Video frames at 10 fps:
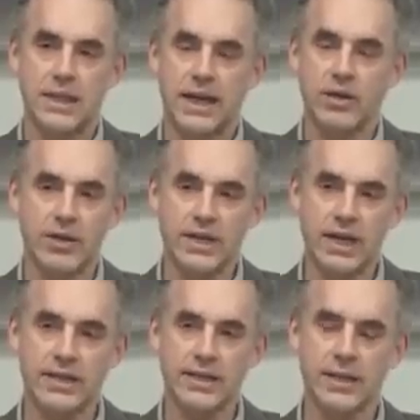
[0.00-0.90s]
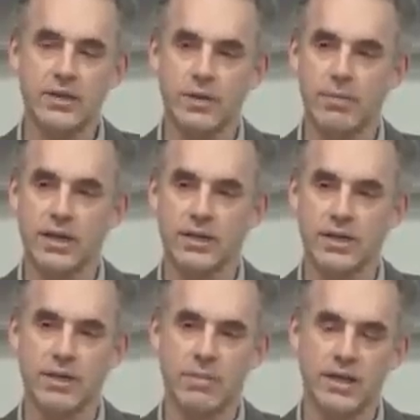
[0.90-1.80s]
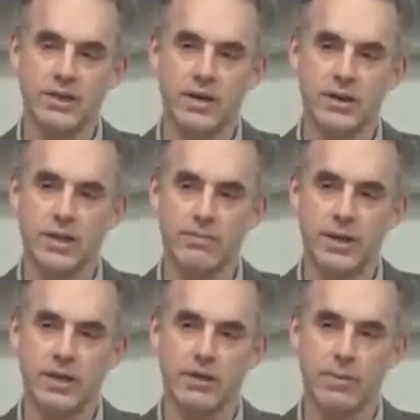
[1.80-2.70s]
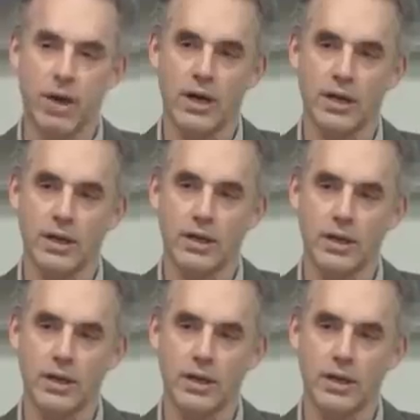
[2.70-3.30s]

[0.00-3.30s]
And you're enticed into it because the administrators can pick your pocket.